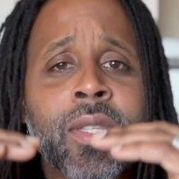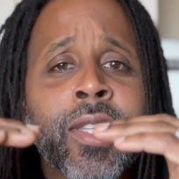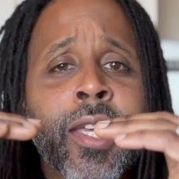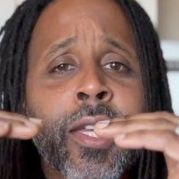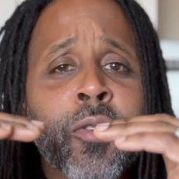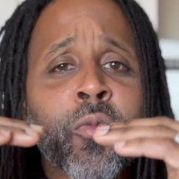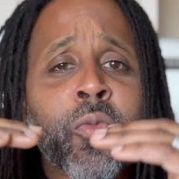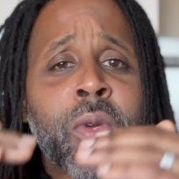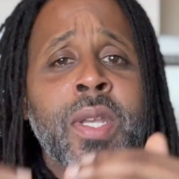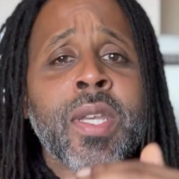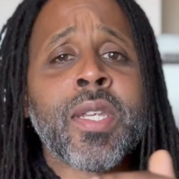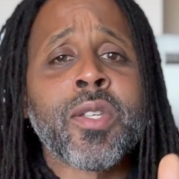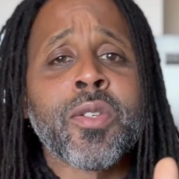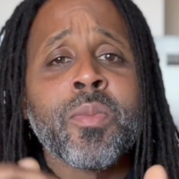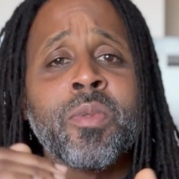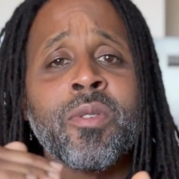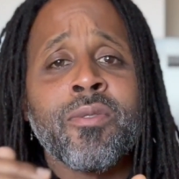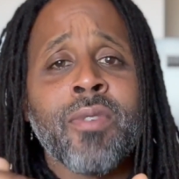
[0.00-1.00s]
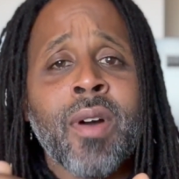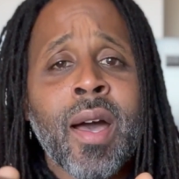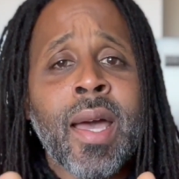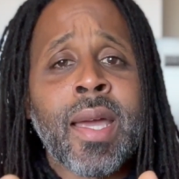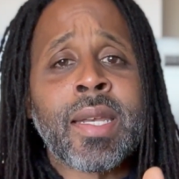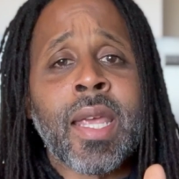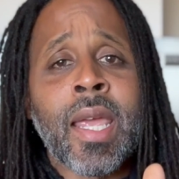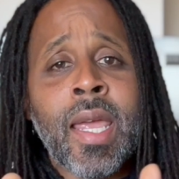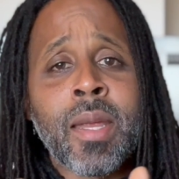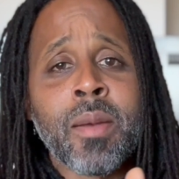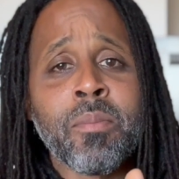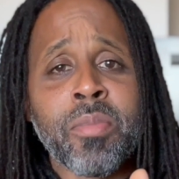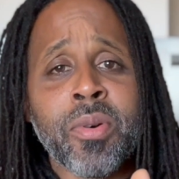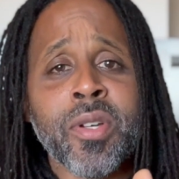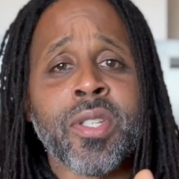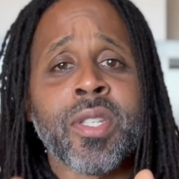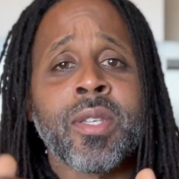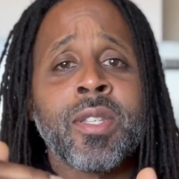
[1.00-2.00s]
then we need to provide
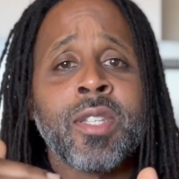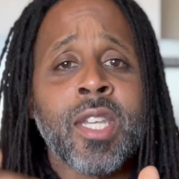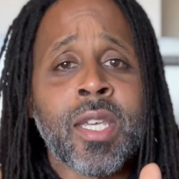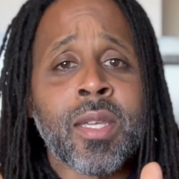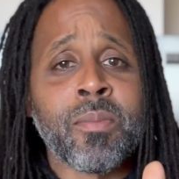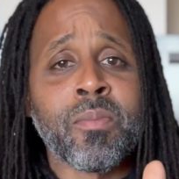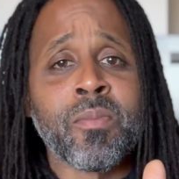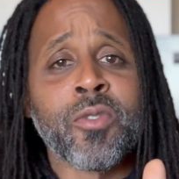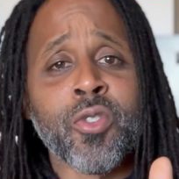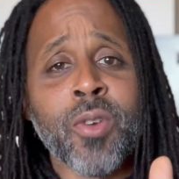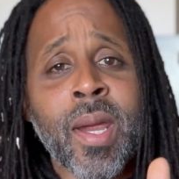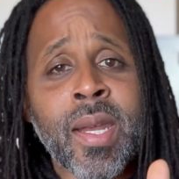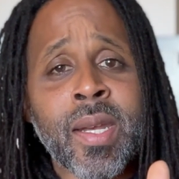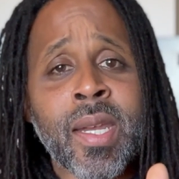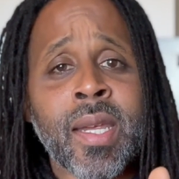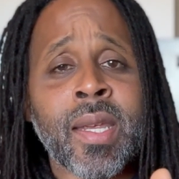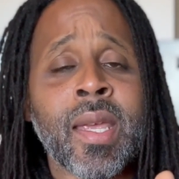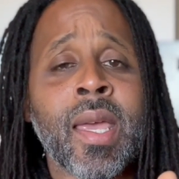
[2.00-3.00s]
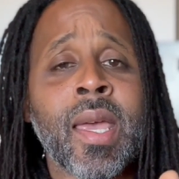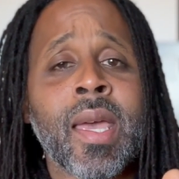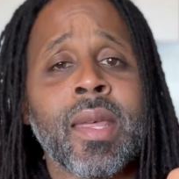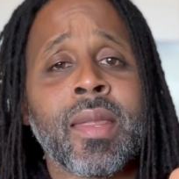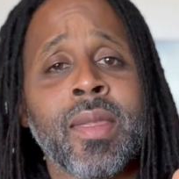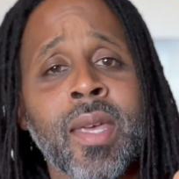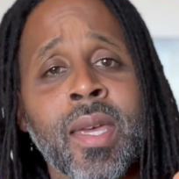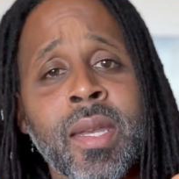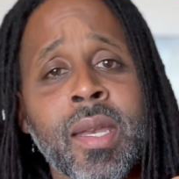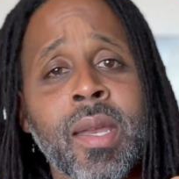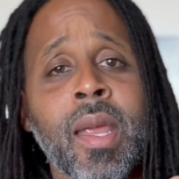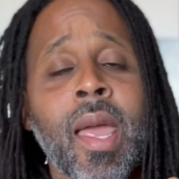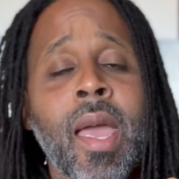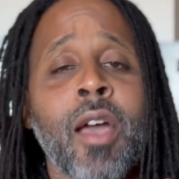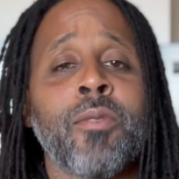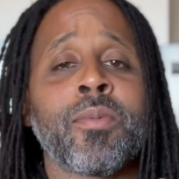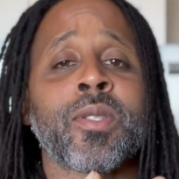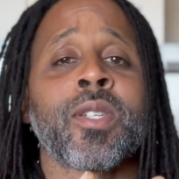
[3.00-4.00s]
inputs in training that
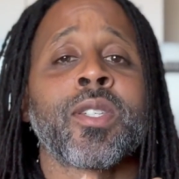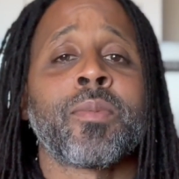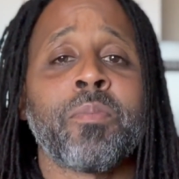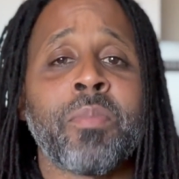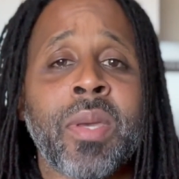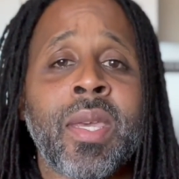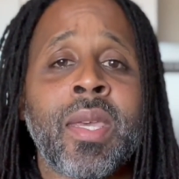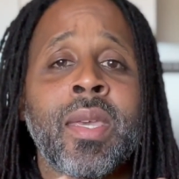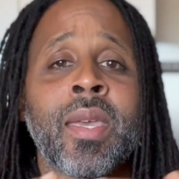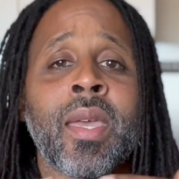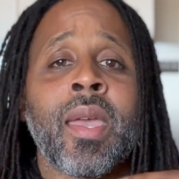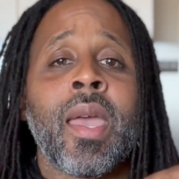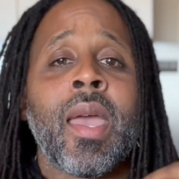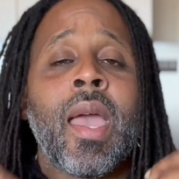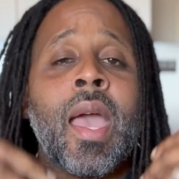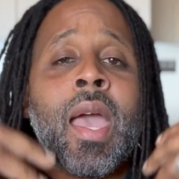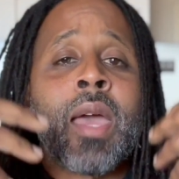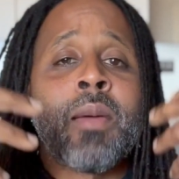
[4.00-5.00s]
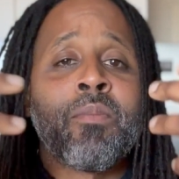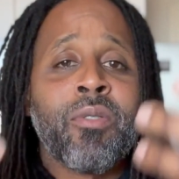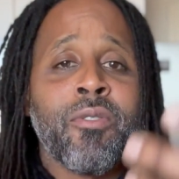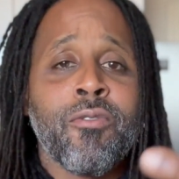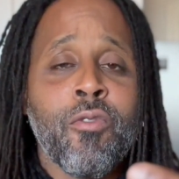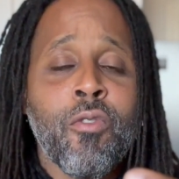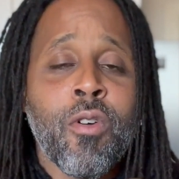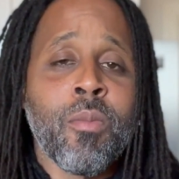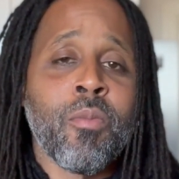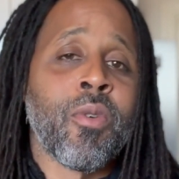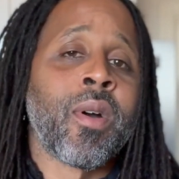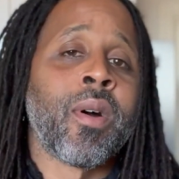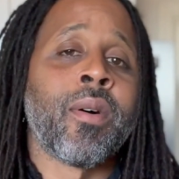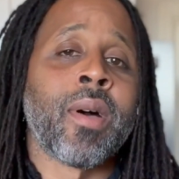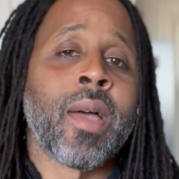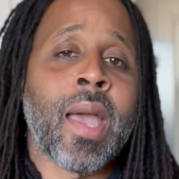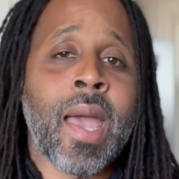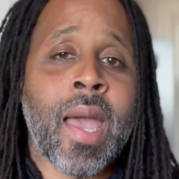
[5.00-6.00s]
helps us peak and perform
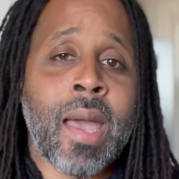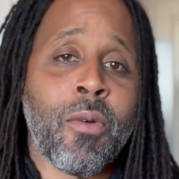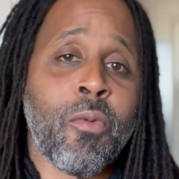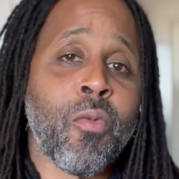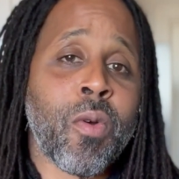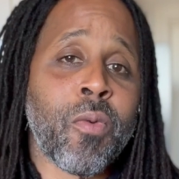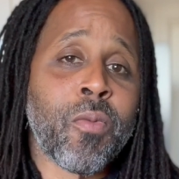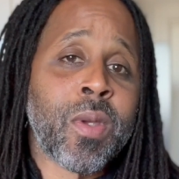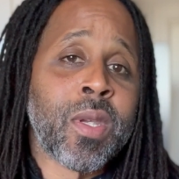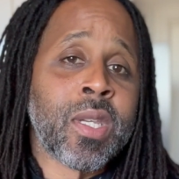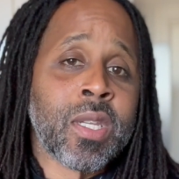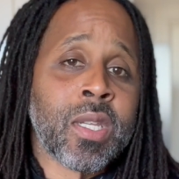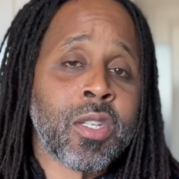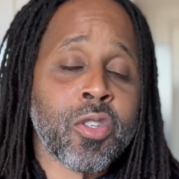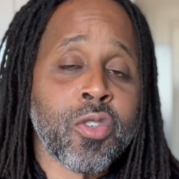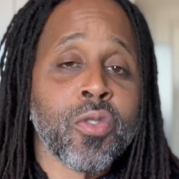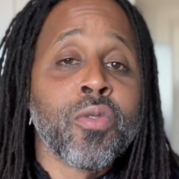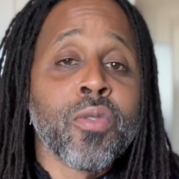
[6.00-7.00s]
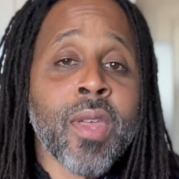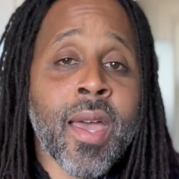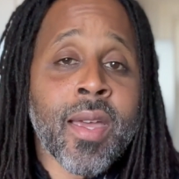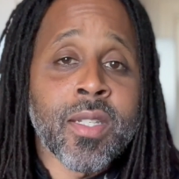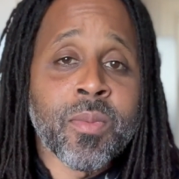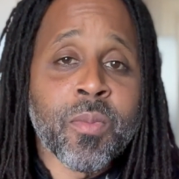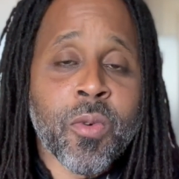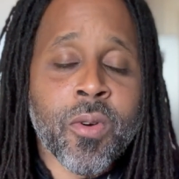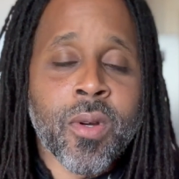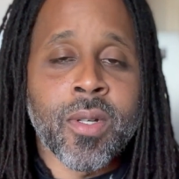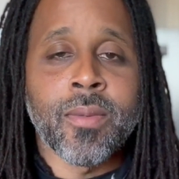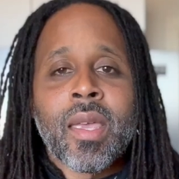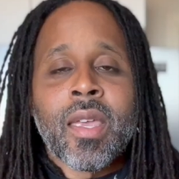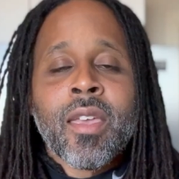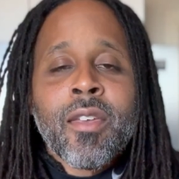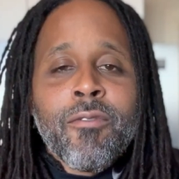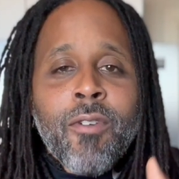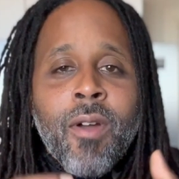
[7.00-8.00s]
well when we do that sport.
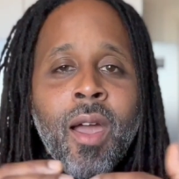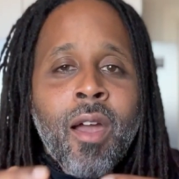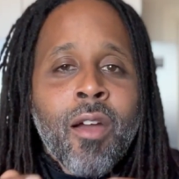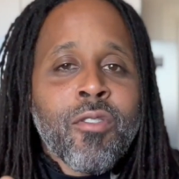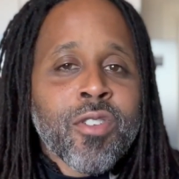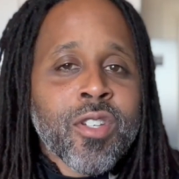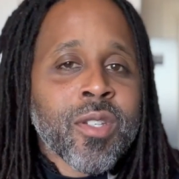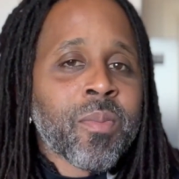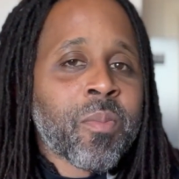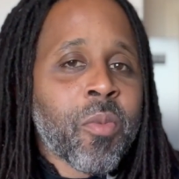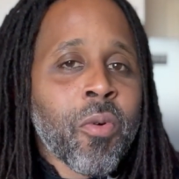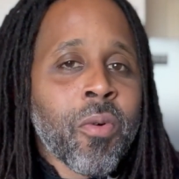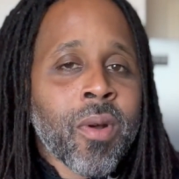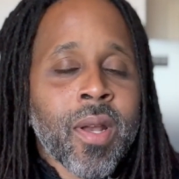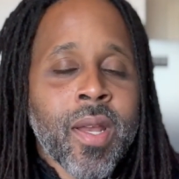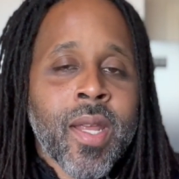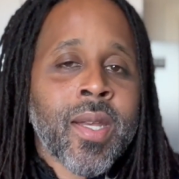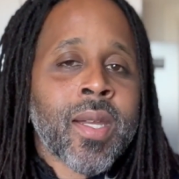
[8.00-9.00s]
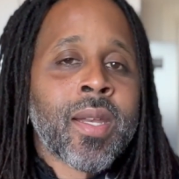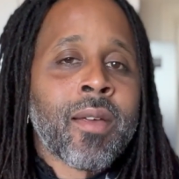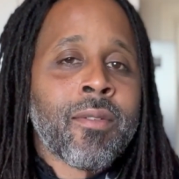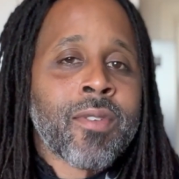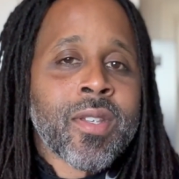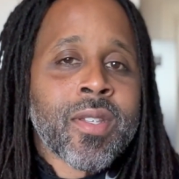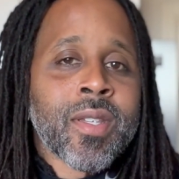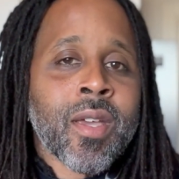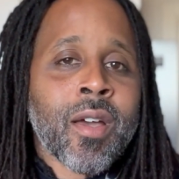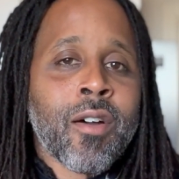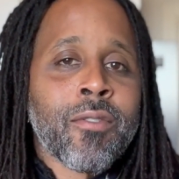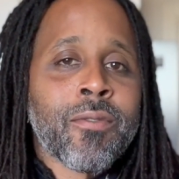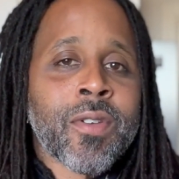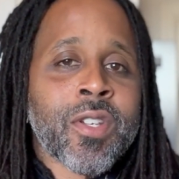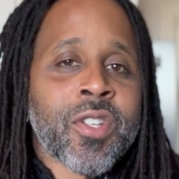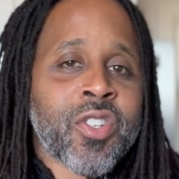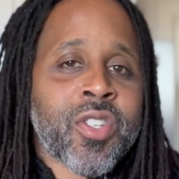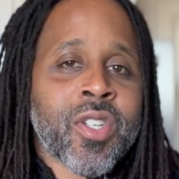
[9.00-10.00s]
If our sport in and of itself
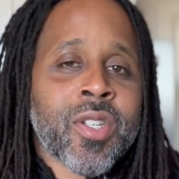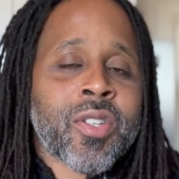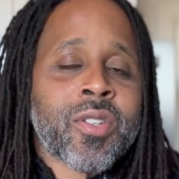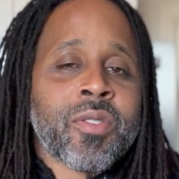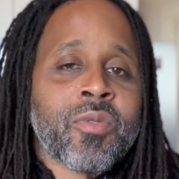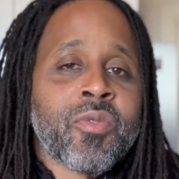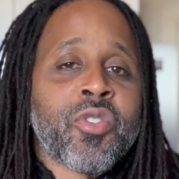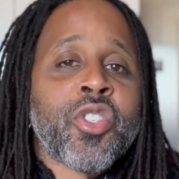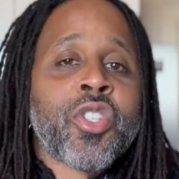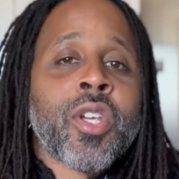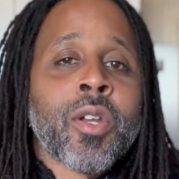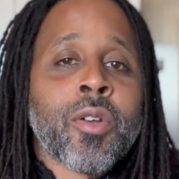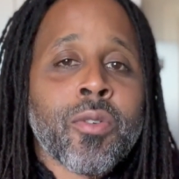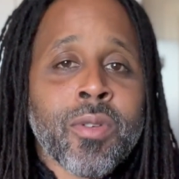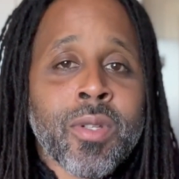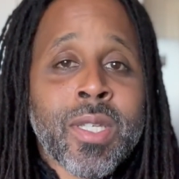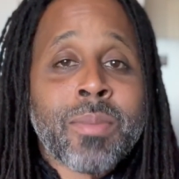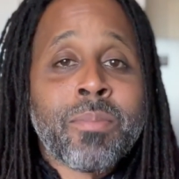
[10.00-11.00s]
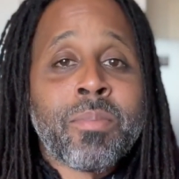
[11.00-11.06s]
is just generally